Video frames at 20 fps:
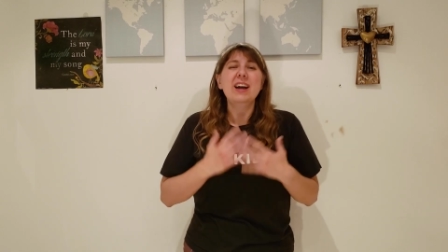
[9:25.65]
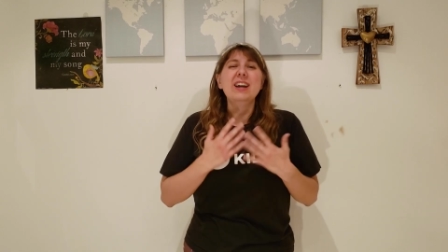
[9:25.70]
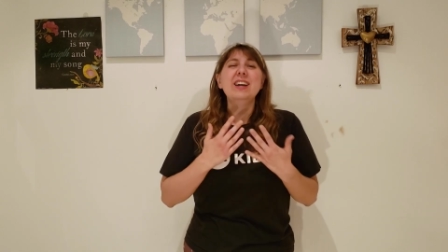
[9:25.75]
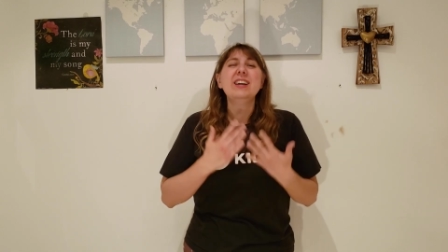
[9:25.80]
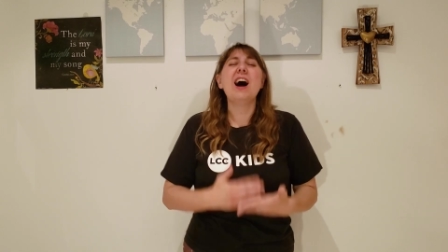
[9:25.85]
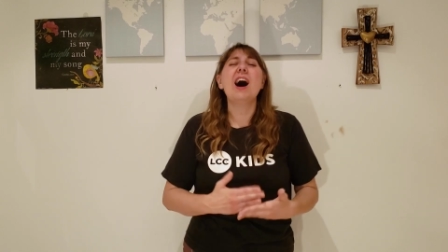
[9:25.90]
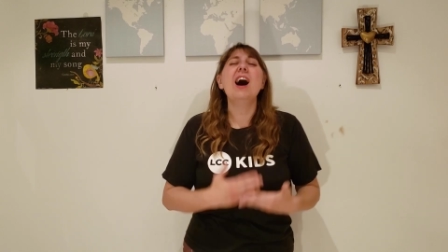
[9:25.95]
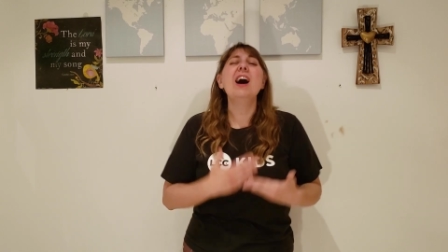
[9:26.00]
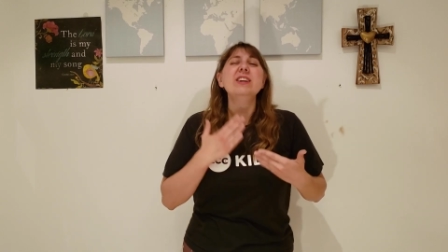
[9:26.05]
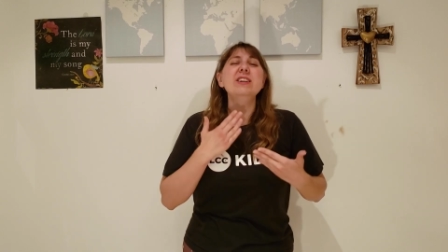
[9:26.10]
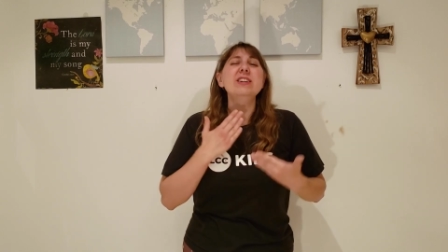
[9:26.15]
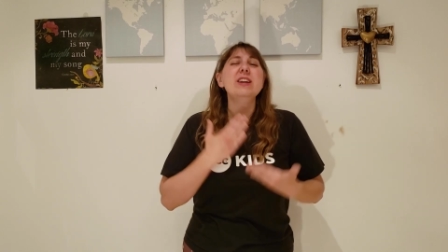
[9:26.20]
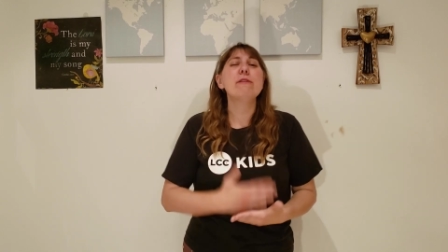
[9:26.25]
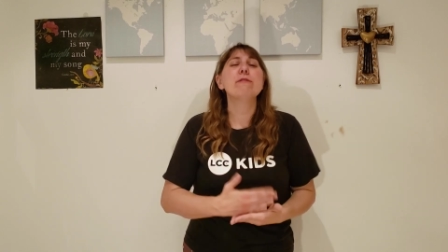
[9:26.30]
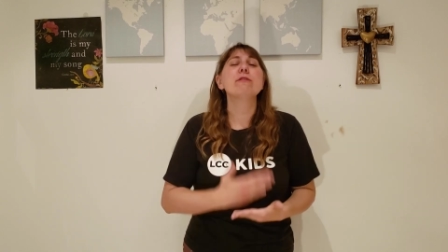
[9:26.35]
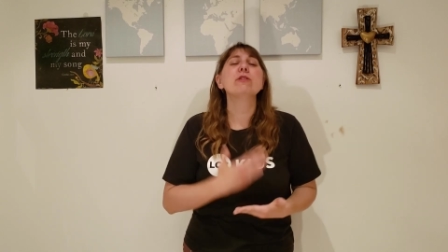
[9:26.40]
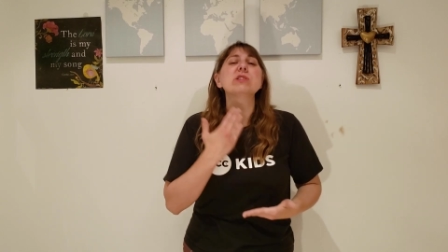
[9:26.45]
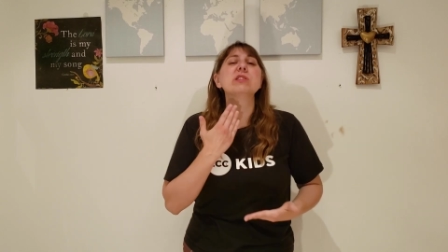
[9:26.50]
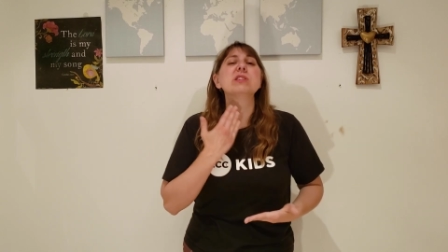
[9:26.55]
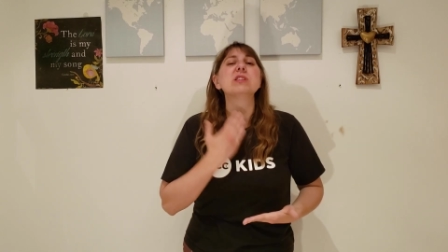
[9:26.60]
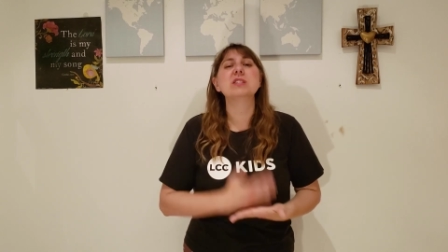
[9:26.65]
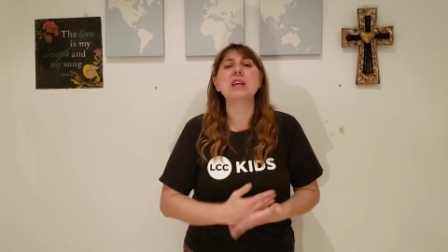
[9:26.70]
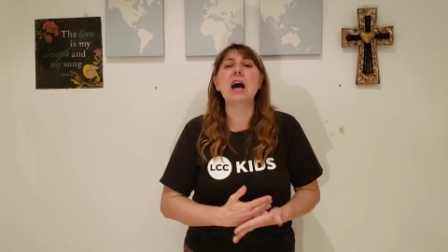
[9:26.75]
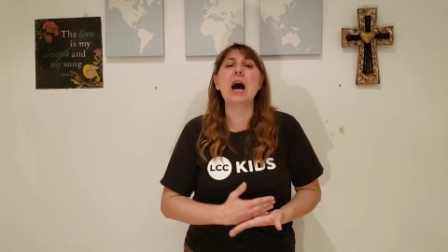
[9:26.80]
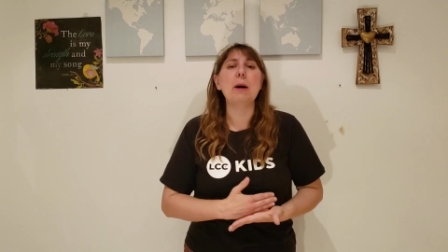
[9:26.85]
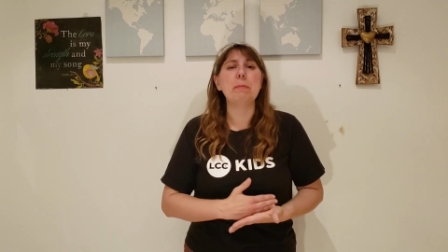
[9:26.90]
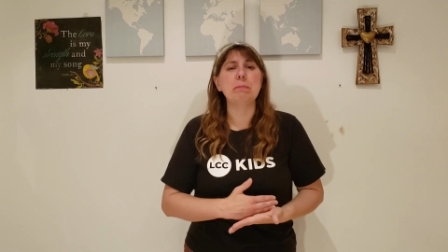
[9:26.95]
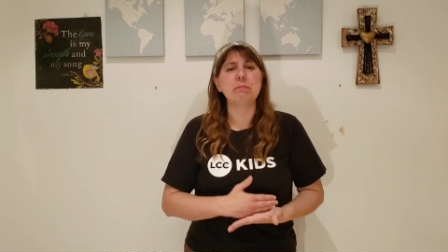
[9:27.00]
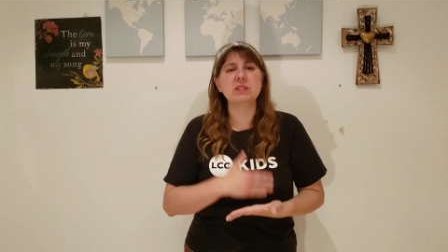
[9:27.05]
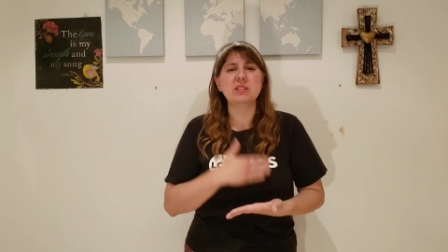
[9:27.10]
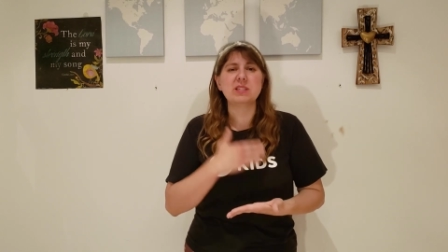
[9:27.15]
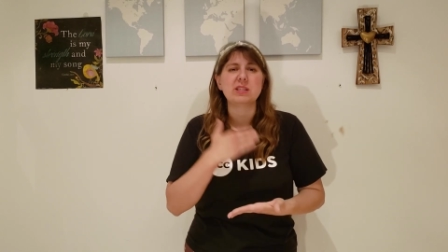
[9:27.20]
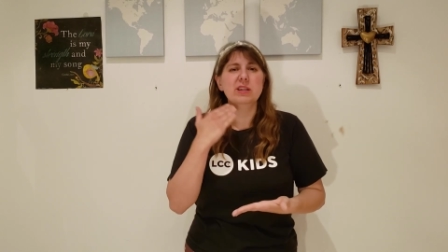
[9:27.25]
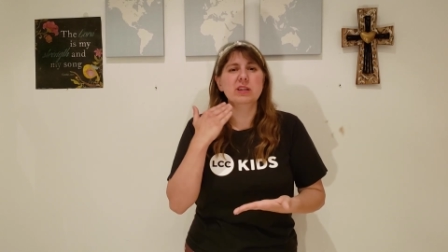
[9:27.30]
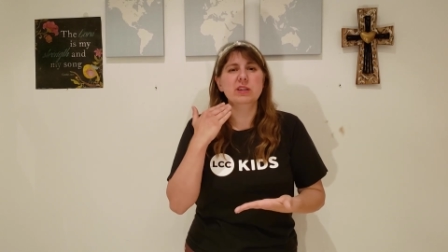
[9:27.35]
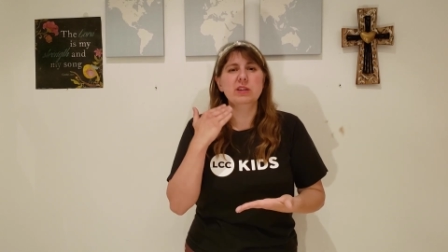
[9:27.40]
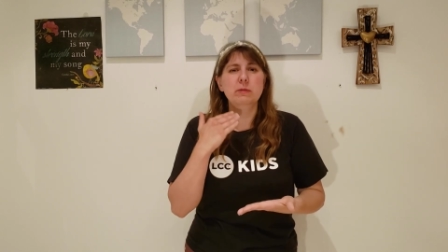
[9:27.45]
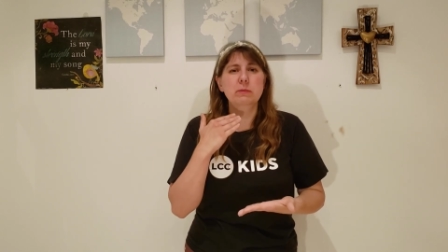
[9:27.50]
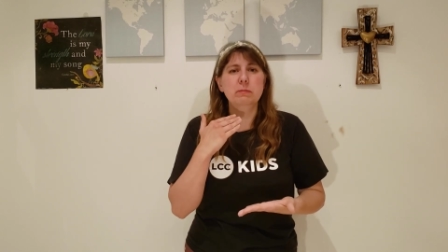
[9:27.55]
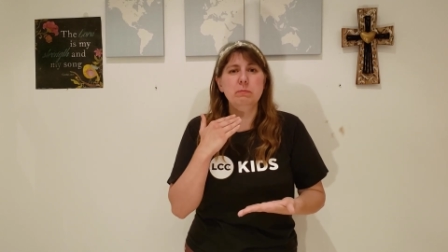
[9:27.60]
God never stops
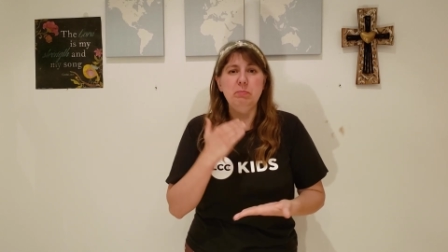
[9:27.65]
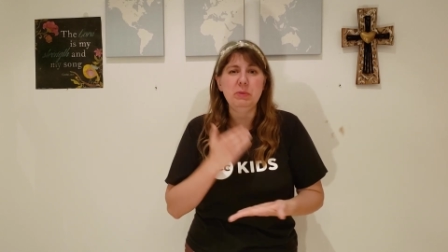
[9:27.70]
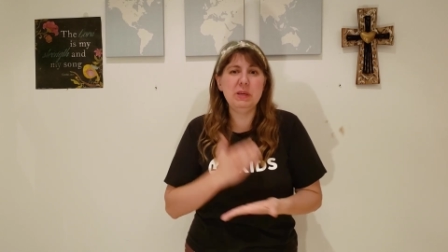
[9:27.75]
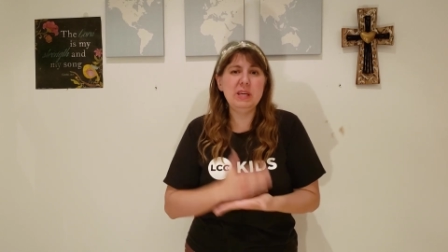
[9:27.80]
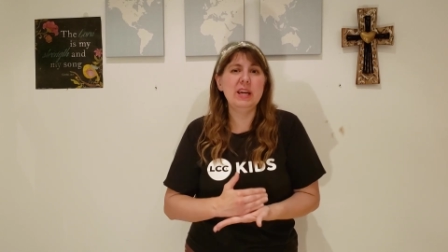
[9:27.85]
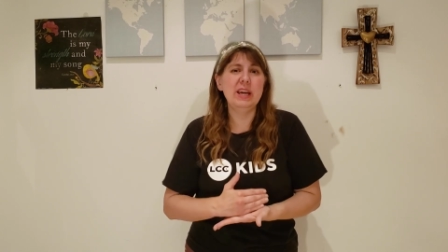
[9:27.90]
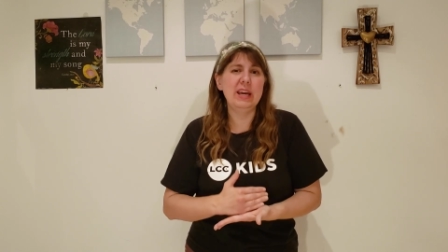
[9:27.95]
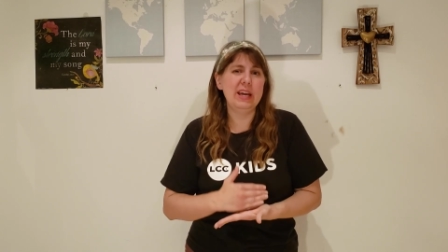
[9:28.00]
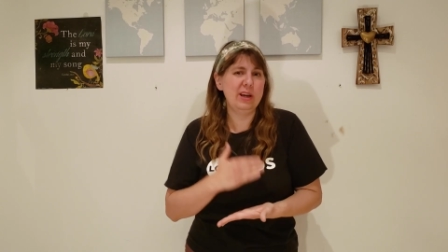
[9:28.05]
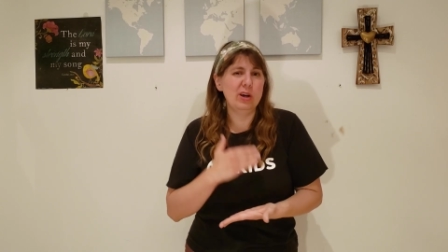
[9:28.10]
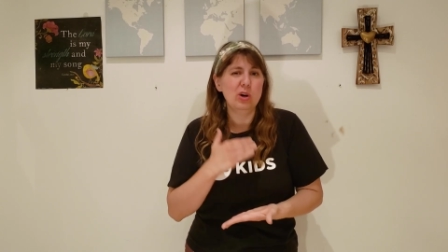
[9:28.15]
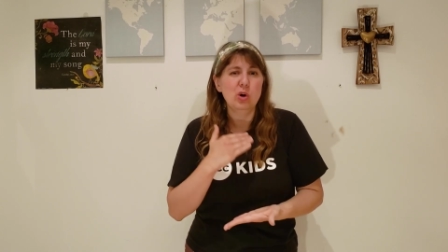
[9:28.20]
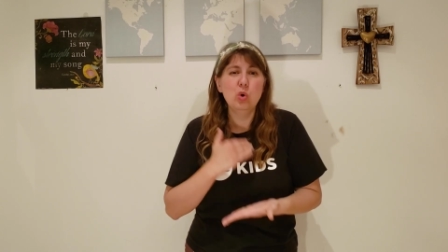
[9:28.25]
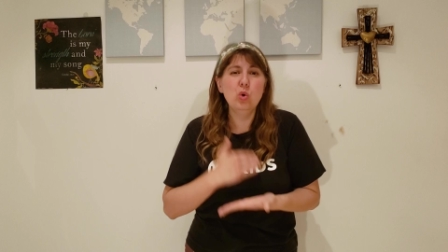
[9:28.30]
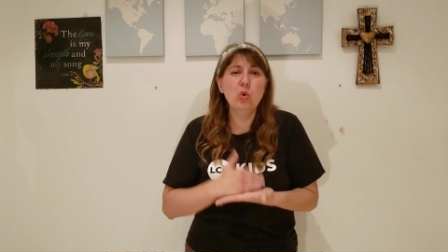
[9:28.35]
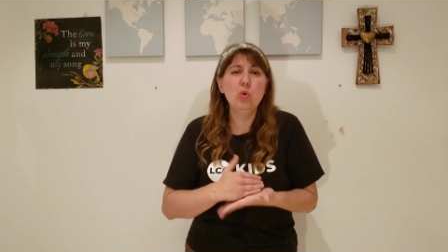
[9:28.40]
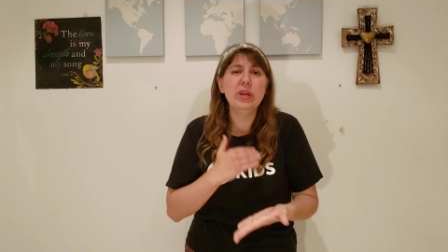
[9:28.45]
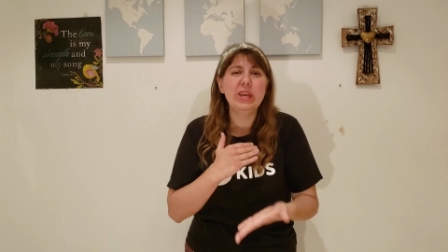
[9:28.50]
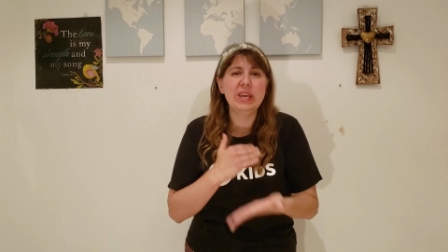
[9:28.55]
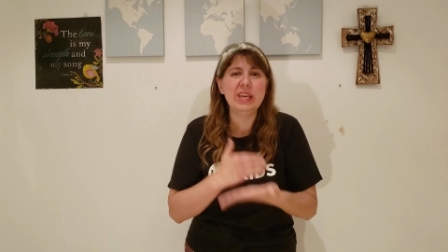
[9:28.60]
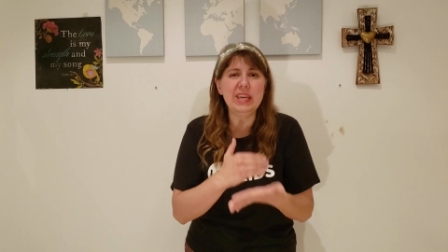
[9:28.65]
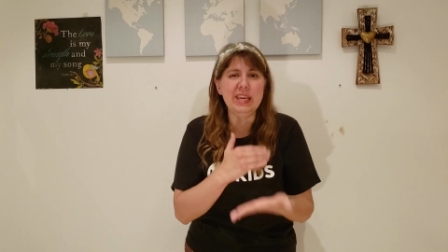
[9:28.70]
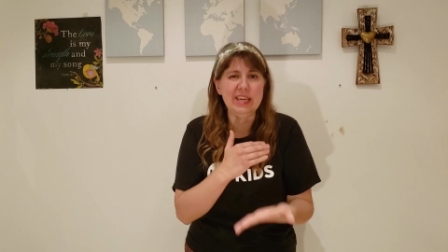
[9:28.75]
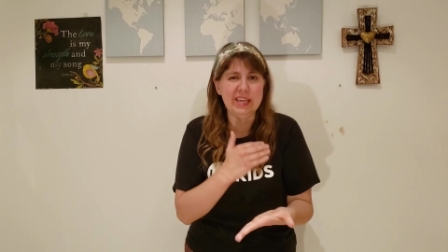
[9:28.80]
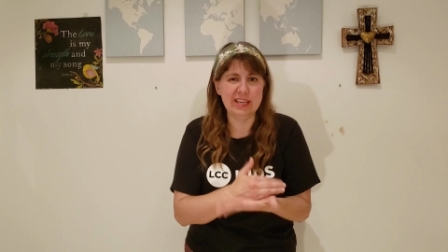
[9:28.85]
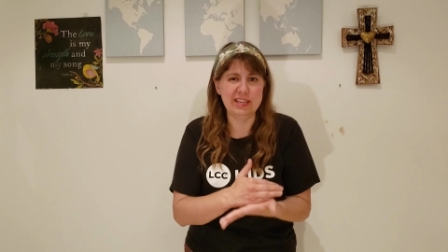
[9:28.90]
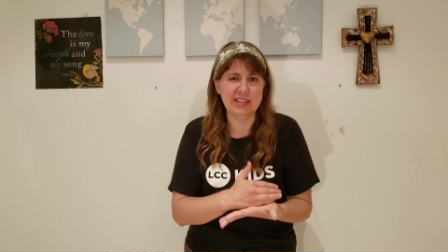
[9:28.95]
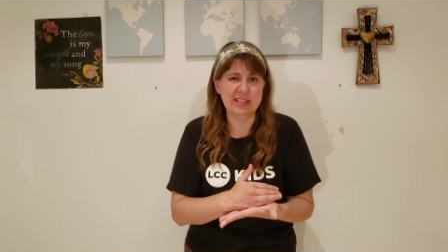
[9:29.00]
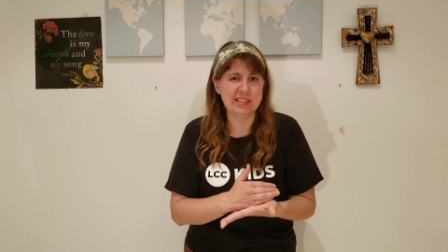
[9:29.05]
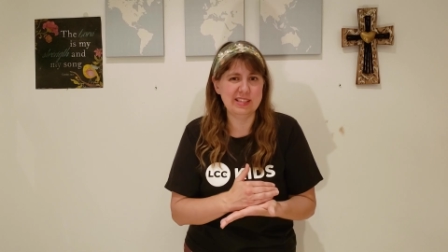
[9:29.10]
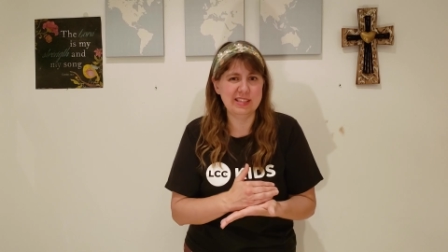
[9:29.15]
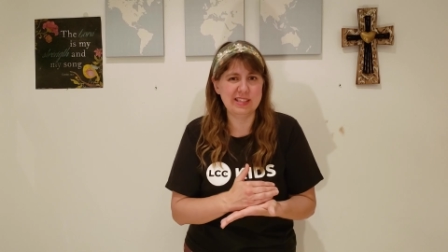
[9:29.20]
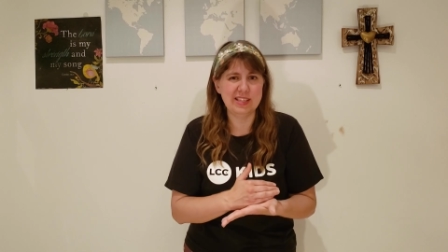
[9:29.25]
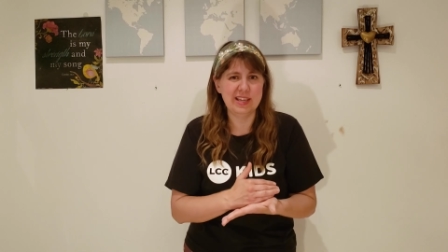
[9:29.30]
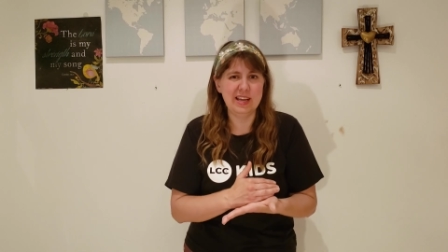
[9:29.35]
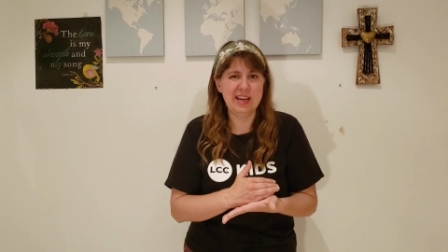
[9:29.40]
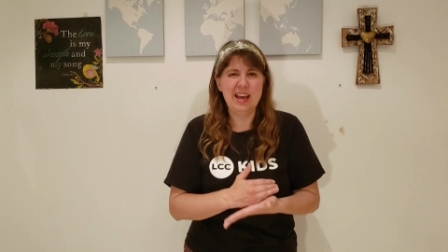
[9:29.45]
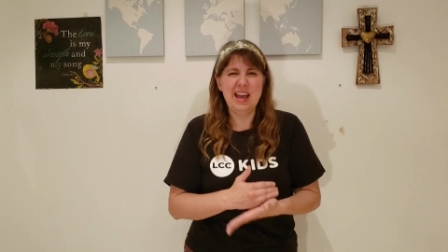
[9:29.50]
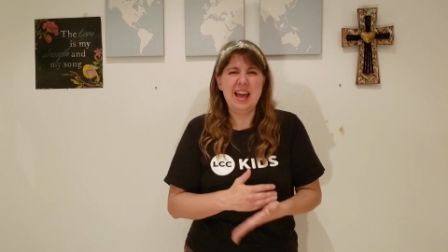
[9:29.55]
being who He is.